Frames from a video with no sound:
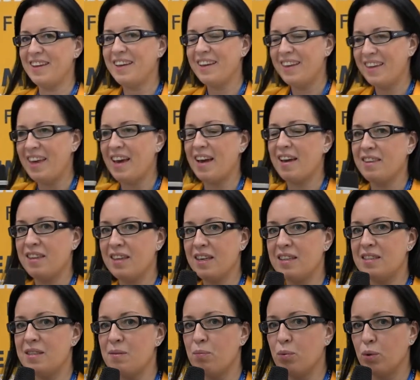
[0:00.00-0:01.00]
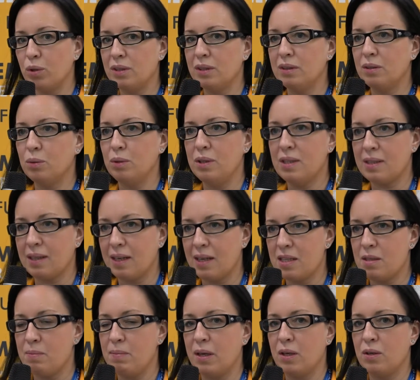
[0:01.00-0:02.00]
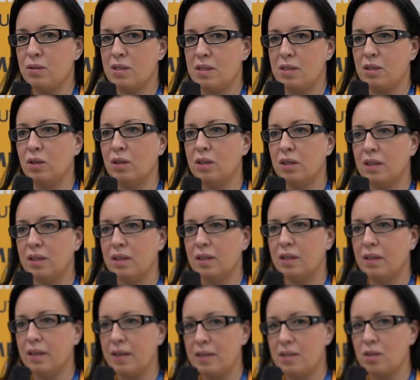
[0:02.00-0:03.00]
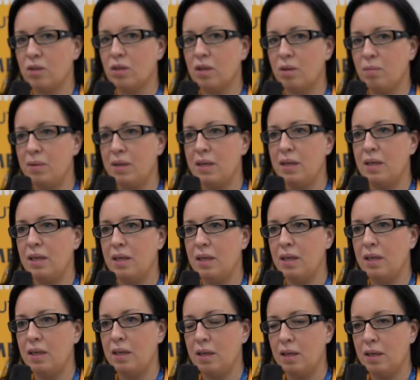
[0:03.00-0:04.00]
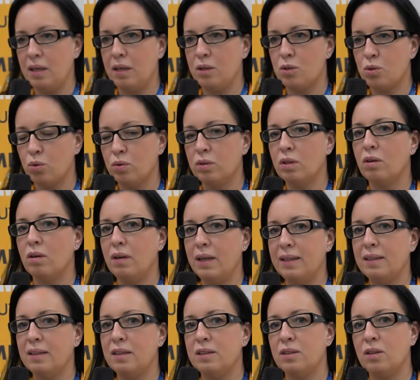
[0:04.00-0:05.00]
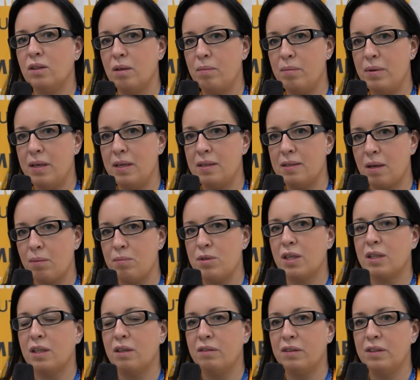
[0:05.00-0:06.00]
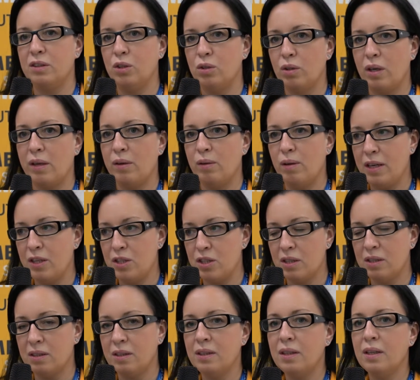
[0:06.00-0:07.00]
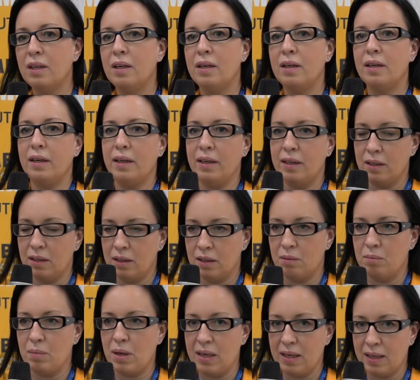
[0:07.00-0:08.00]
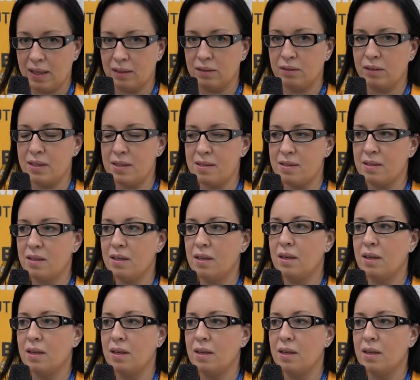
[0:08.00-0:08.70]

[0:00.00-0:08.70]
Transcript: Yeah, I think it's important to discuss because it's gonna be sooner or later it's gonna be subject of a new regulation in many countries.